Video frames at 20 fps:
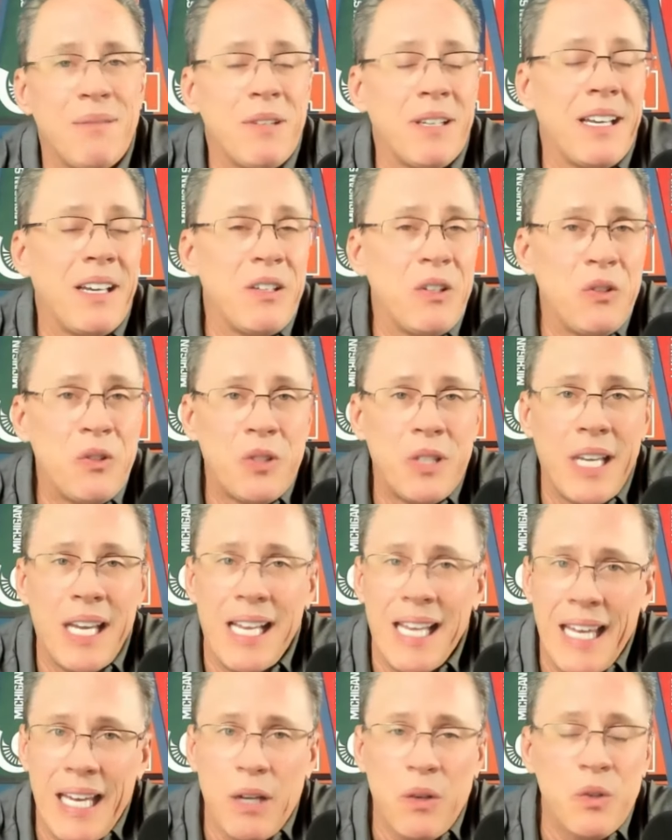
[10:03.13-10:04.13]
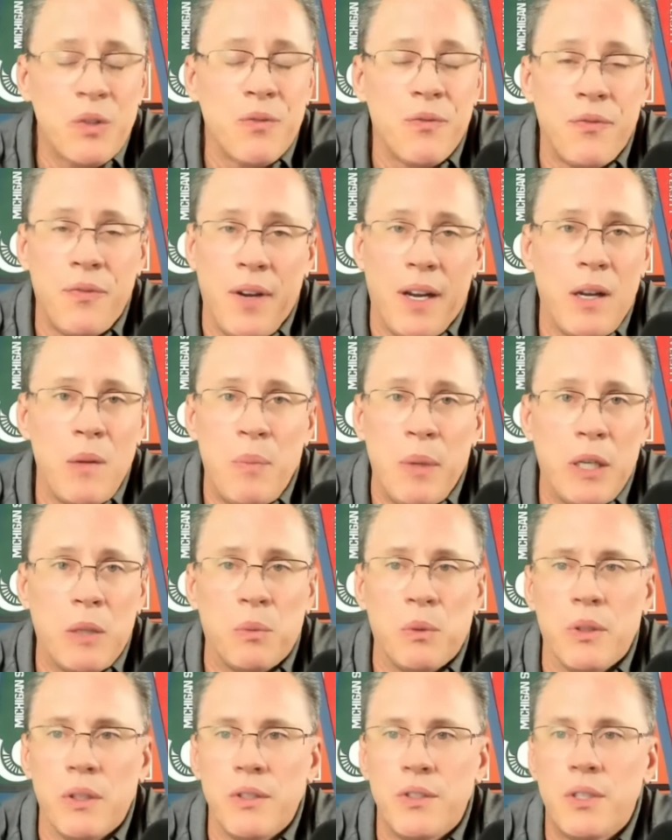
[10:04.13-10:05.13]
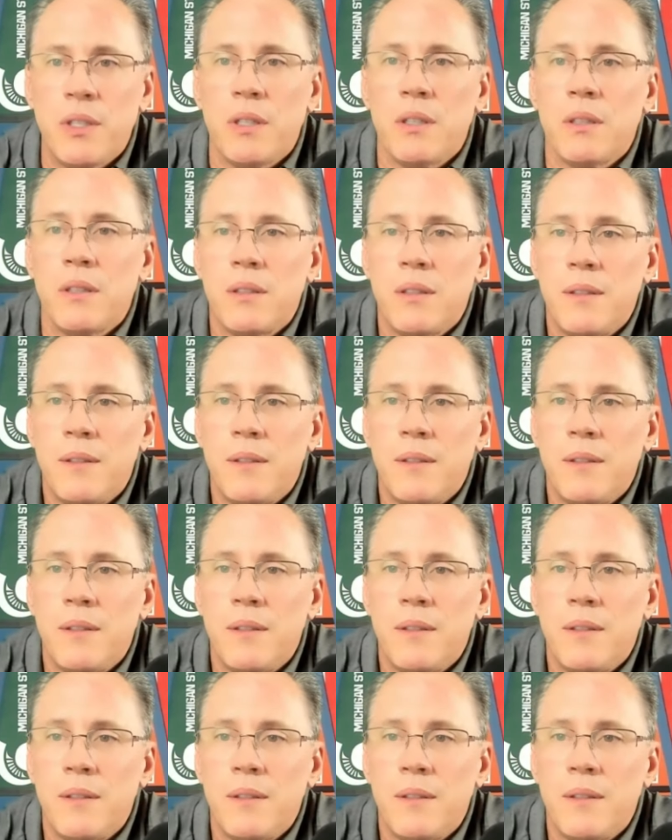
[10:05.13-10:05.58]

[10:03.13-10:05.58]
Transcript: they got UCLA, who's very beatable this year.